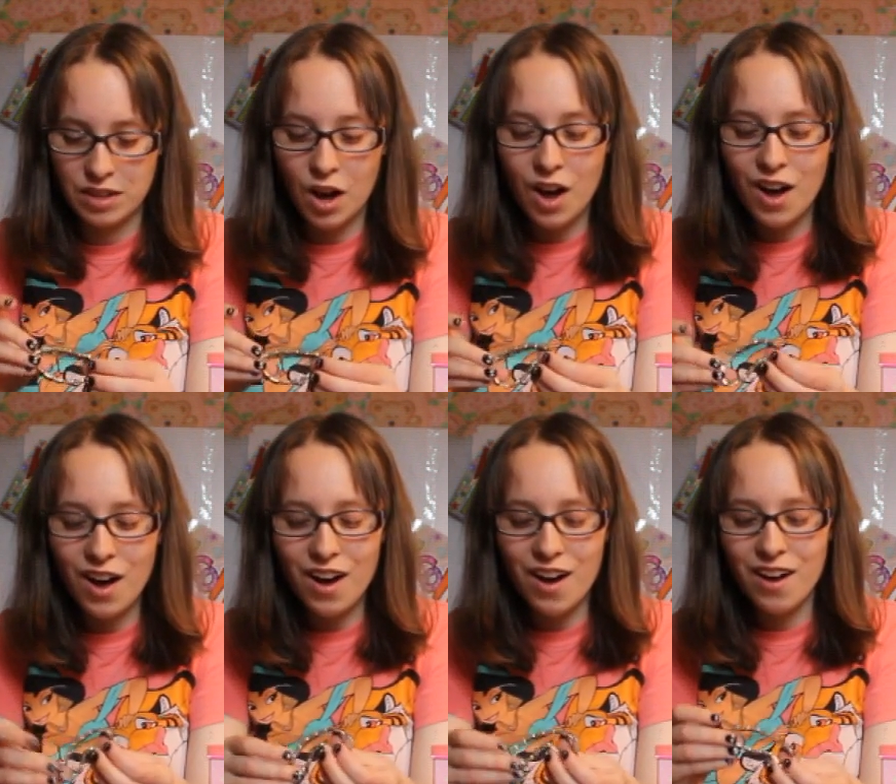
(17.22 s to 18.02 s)
with,
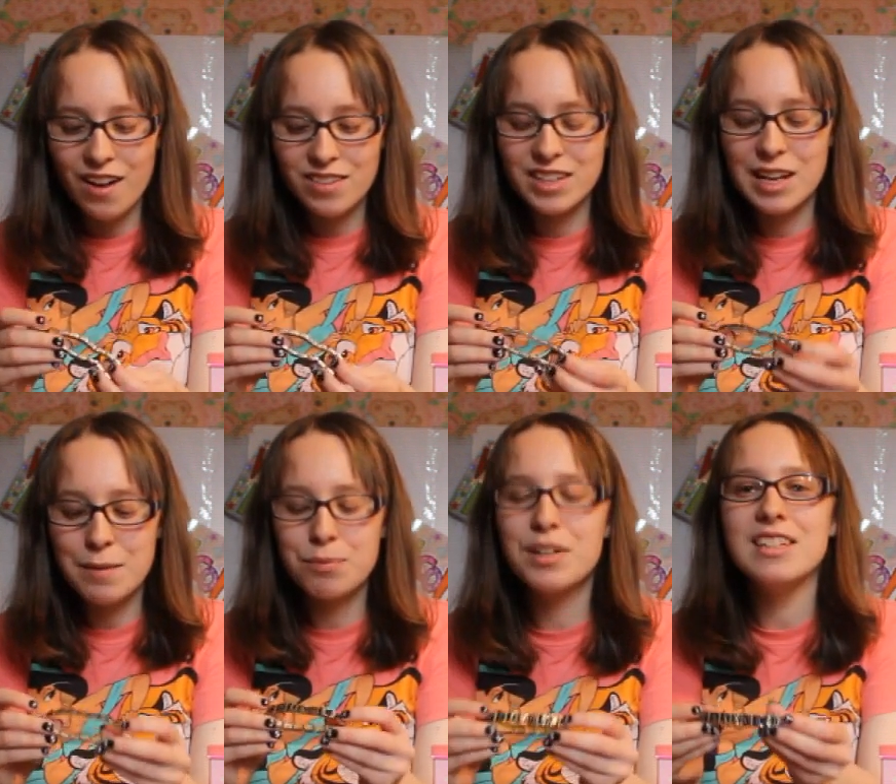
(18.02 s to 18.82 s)
oh, the
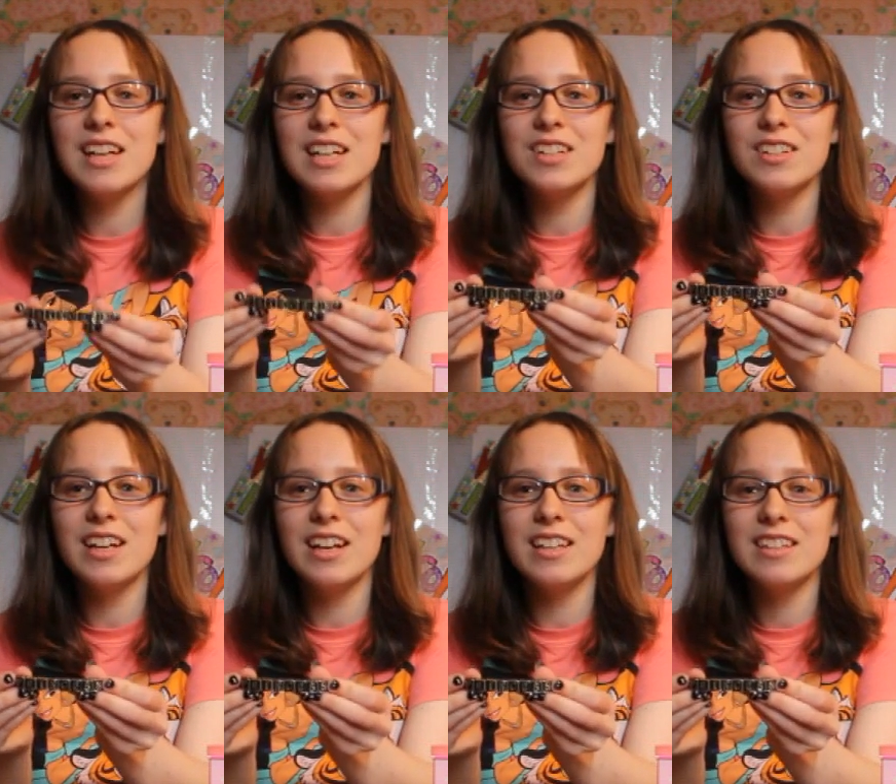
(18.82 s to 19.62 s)
name princess
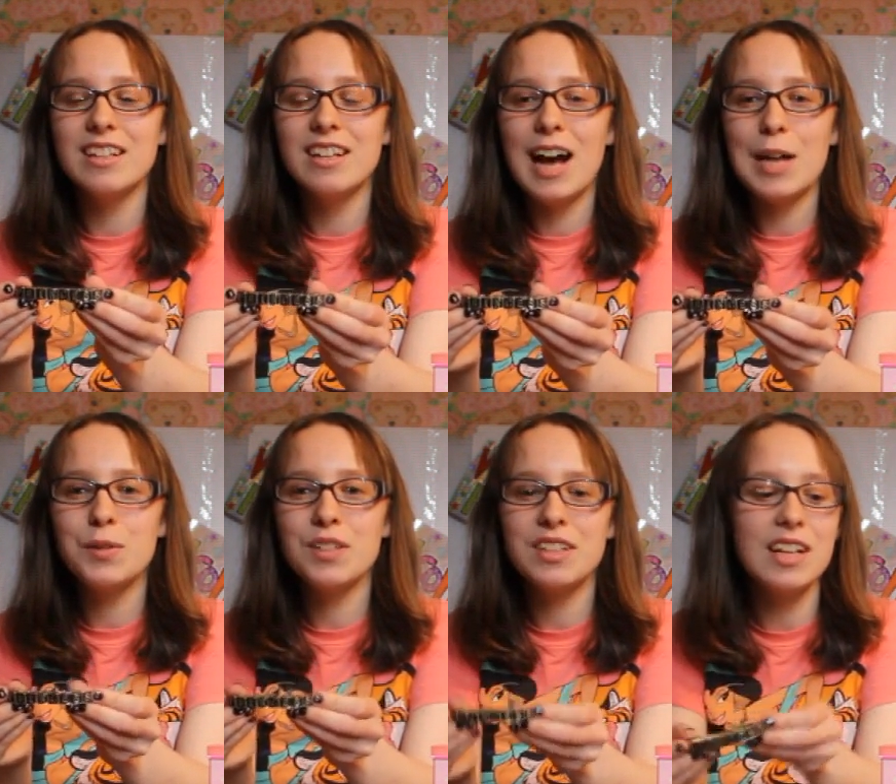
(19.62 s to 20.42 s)
on it.
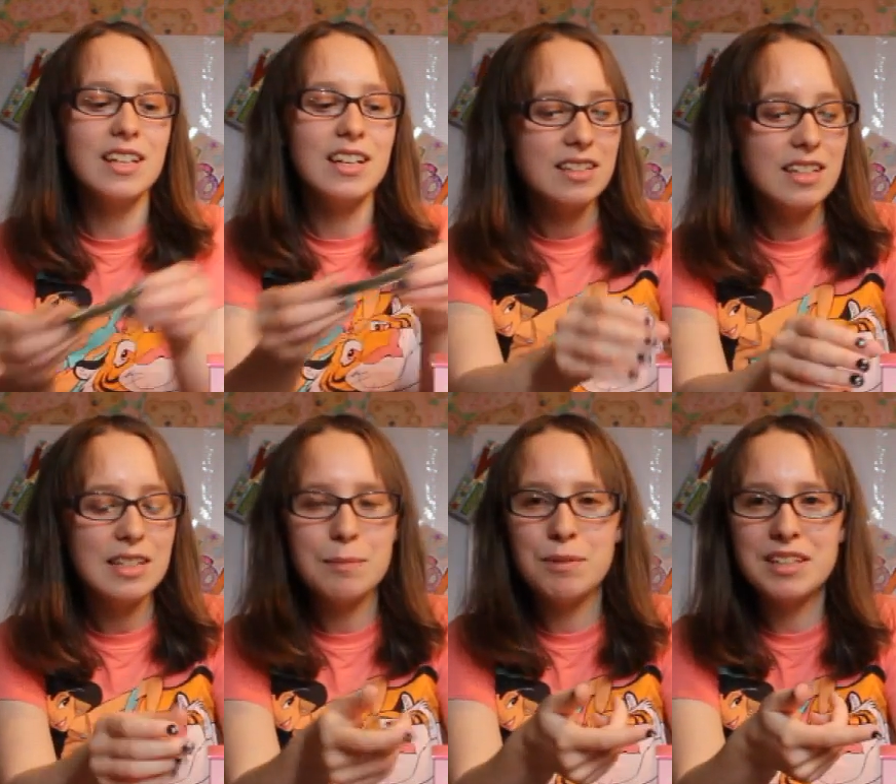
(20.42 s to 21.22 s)
After looking
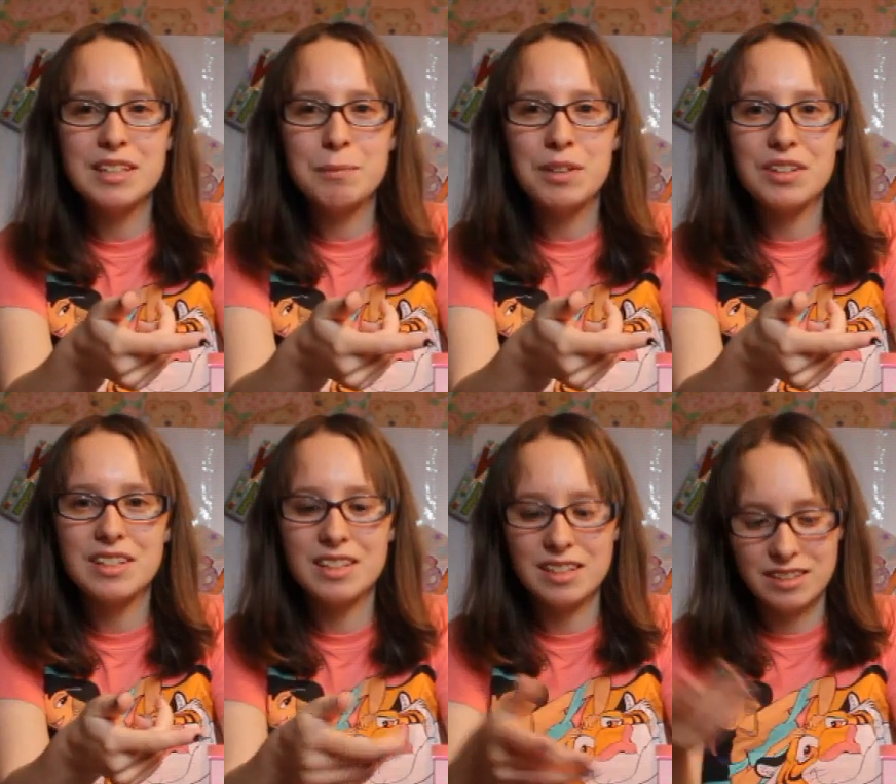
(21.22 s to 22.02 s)
at Disney princess
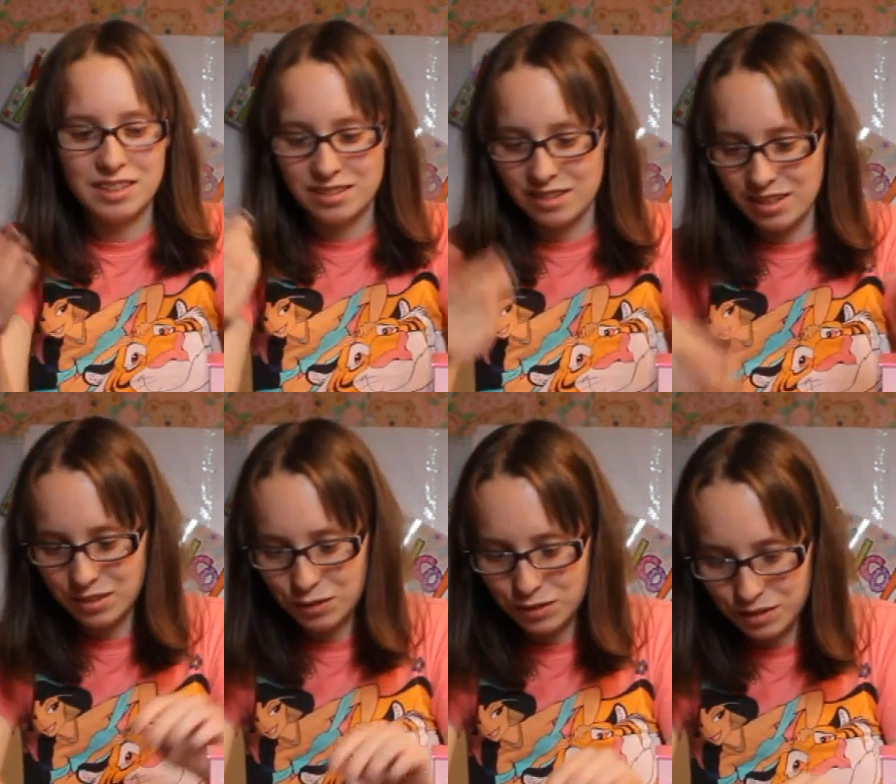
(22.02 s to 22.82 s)
boxes,
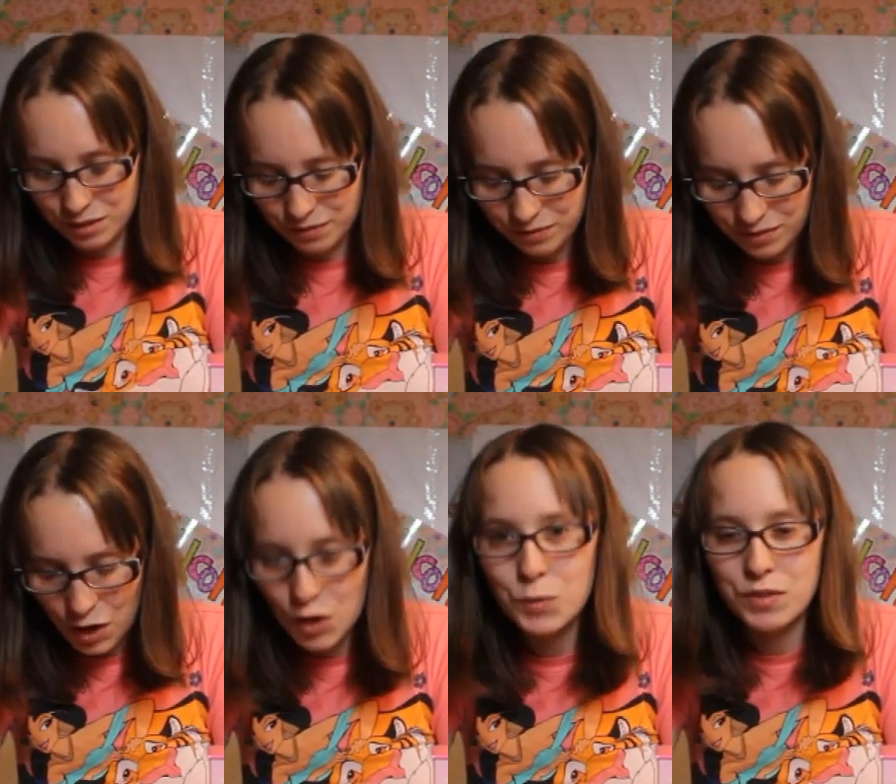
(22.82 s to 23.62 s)
that's so cool.
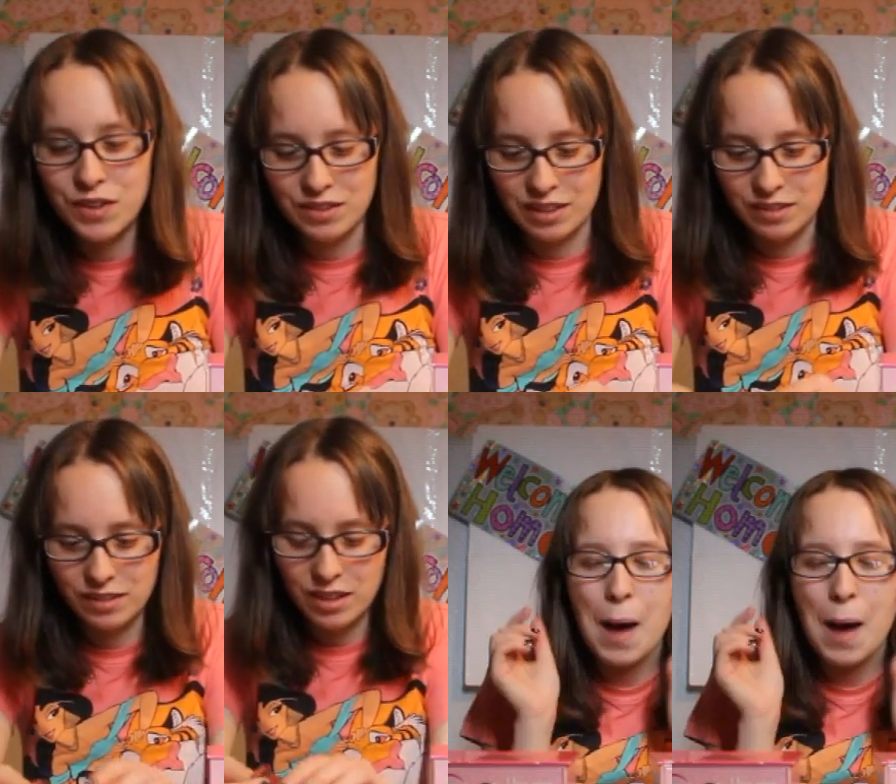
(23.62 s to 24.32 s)
Odd we found